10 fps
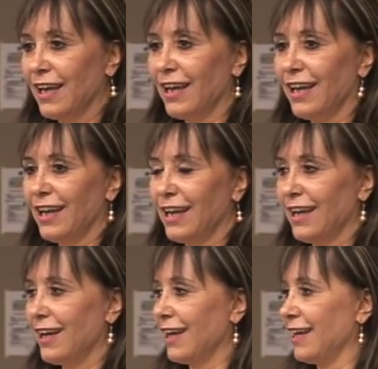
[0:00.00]

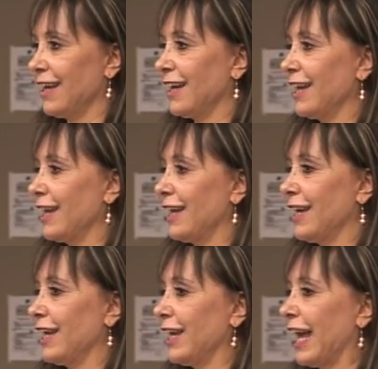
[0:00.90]
a,
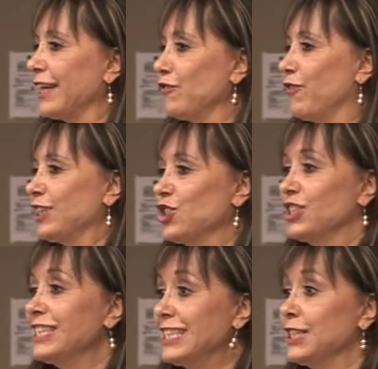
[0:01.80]
eh, a, an
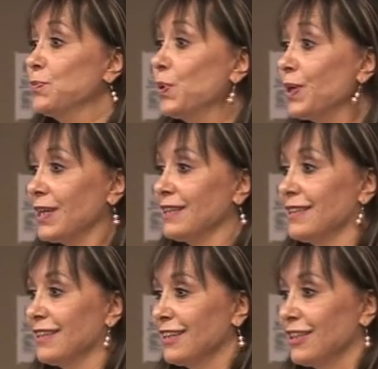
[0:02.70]
infectious disease book.
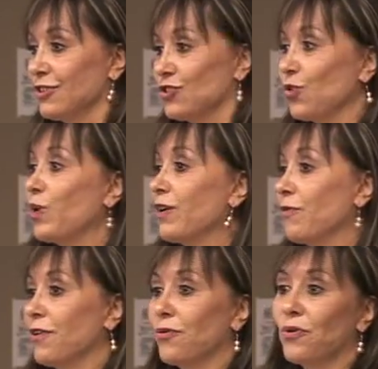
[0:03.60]
So
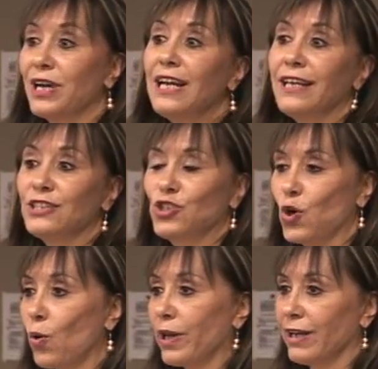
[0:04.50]
we're really
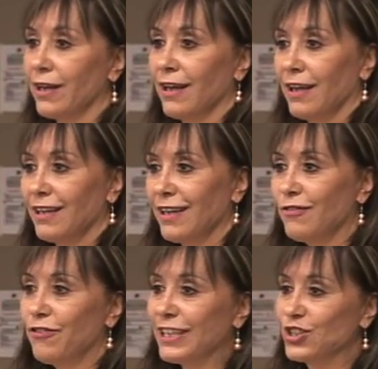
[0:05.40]
showing
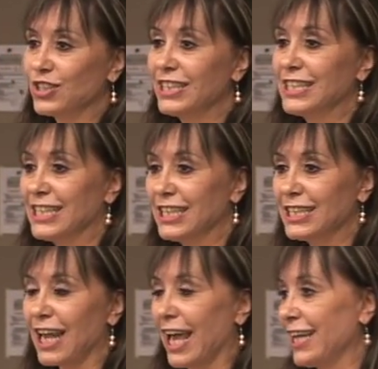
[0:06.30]
infectious
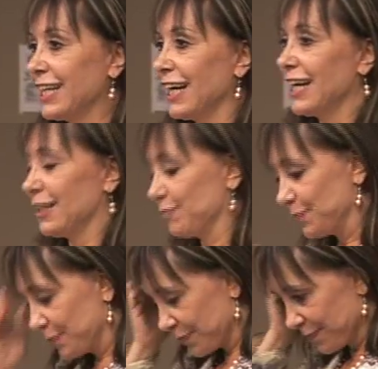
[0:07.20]
disease like
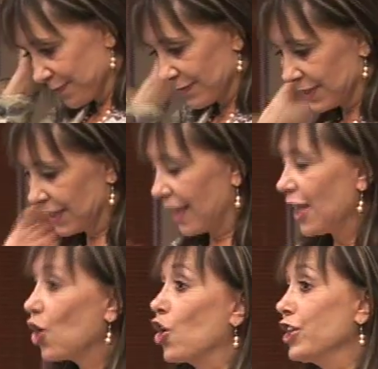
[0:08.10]
um,
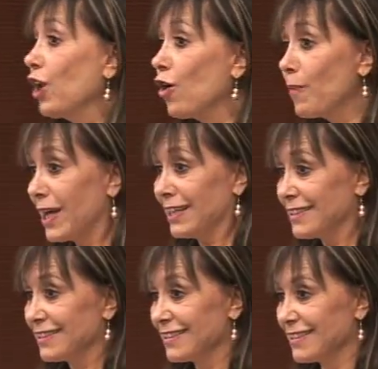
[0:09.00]
condyloma,
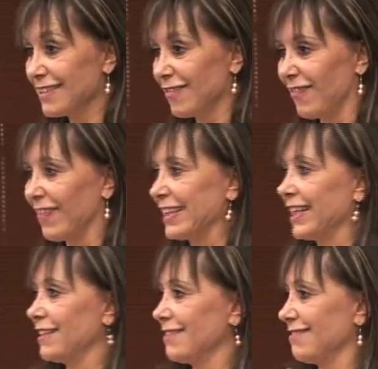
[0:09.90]
but